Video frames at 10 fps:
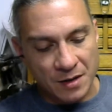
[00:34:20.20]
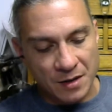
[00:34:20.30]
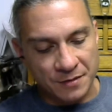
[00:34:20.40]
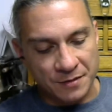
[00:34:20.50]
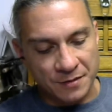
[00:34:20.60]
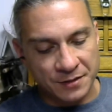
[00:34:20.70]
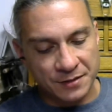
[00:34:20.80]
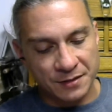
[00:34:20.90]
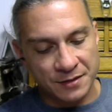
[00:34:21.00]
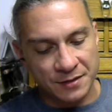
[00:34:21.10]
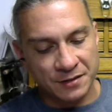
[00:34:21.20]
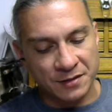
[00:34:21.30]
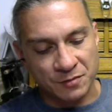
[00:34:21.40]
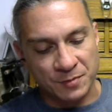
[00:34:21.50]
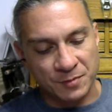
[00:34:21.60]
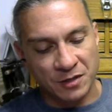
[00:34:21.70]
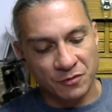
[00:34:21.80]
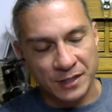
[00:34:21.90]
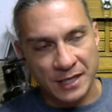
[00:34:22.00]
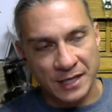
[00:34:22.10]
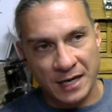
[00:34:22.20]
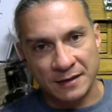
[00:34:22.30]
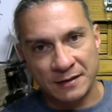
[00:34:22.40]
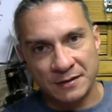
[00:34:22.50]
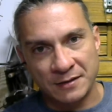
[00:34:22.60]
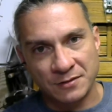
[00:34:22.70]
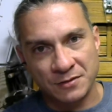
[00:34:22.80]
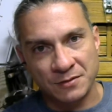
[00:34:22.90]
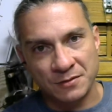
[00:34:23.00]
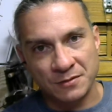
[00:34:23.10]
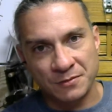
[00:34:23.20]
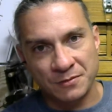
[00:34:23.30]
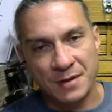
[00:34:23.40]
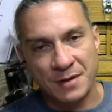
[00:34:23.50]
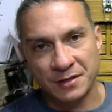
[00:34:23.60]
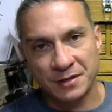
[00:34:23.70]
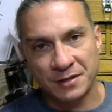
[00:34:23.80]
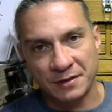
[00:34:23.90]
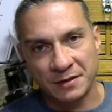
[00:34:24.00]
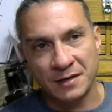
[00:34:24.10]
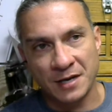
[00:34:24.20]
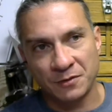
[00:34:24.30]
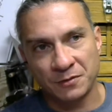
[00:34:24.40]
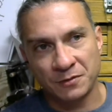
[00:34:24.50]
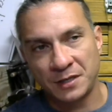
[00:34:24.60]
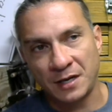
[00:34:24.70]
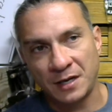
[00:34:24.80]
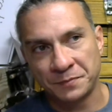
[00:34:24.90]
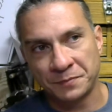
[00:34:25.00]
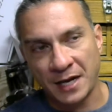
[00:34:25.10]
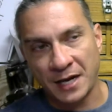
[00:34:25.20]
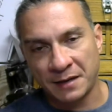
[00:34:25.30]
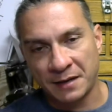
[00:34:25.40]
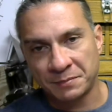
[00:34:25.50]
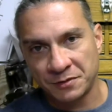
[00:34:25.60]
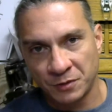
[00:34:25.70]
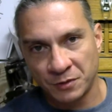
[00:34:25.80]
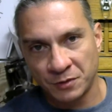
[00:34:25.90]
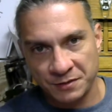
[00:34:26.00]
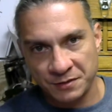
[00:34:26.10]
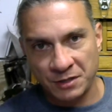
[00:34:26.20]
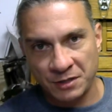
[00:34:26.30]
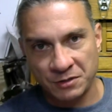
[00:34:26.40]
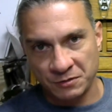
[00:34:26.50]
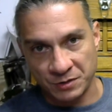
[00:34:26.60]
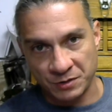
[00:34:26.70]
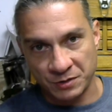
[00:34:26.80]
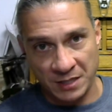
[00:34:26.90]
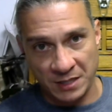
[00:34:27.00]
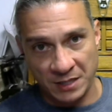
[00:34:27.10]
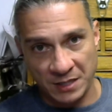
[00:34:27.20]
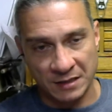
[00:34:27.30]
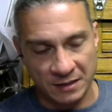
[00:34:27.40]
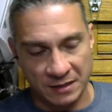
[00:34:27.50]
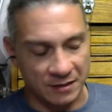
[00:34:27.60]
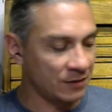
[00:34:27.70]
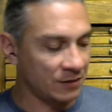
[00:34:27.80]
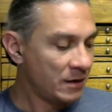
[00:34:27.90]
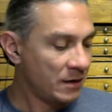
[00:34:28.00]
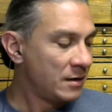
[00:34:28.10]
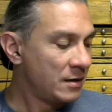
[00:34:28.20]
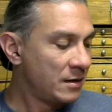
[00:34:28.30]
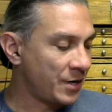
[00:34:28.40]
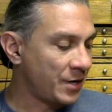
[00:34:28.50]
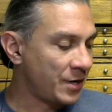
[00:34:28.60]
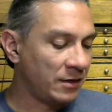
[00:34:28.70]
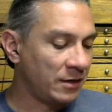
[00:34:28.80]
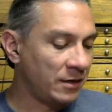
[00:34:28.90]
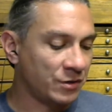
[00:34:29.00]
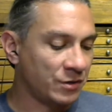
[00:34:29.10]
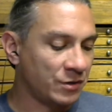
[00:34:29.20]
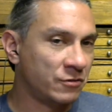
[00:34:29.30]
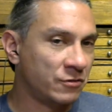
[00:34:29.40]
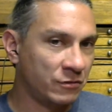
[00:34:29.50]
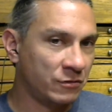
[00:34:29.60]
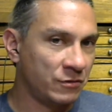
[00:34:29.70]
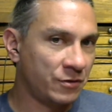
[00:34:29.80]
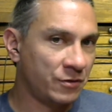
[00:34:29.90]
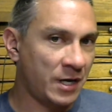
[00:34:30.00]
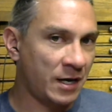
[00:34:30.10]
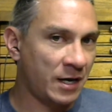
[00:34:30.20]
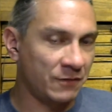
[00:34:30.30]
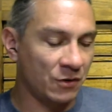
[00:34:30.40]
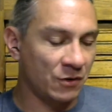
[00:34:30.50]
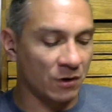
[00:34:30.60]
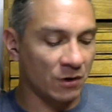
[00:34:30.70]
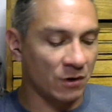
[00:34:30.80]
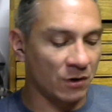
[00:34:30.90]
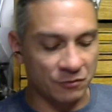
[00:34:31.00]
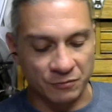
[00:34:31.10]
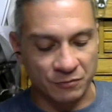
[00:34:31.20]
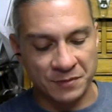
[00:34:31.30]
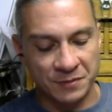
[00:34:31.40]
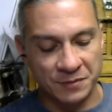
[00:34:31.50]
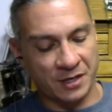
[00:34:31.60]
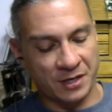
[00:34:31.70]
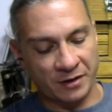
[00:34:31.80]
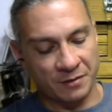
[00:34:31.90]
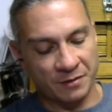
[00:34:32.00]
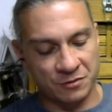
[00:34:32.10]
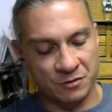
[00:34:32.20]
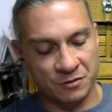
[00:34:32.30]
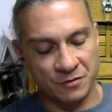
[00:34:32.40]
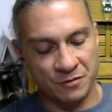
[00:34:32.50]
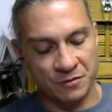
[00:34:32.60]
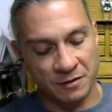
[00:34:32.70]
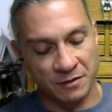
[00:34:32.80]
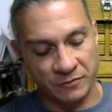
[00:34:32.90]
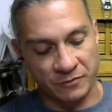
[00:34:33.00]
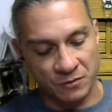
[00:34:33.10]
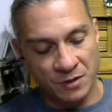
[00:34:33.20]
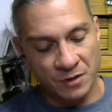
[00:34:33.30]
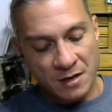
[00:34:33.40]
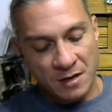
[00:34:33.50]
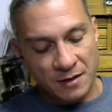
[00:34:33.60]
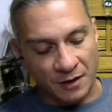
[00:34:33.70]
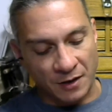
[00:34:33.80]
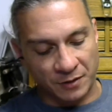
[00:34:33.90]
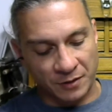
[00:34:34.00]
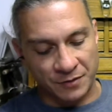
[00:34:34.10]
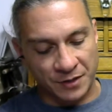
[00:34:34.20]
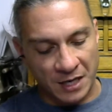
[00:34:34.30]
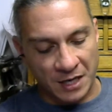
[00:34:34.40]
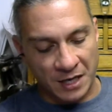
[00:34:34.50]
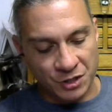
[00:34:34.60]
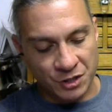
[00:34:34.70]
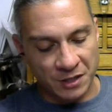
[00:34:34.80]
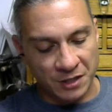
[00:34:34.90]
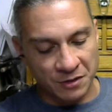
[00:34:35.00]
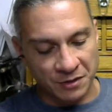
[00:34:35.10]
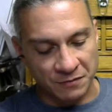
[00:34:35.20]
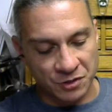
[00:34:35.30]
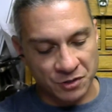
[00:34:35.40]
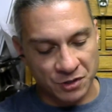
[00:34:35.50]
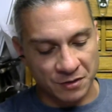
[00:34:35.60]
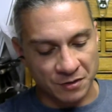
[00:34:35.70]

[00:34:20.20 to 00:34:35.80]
This has been created to basically not only help the capitalist organizations, which media is. They're not interested in truth. They have no altruism. They don't care about you. They don't love you. They don't love the nation. They don't give a shit.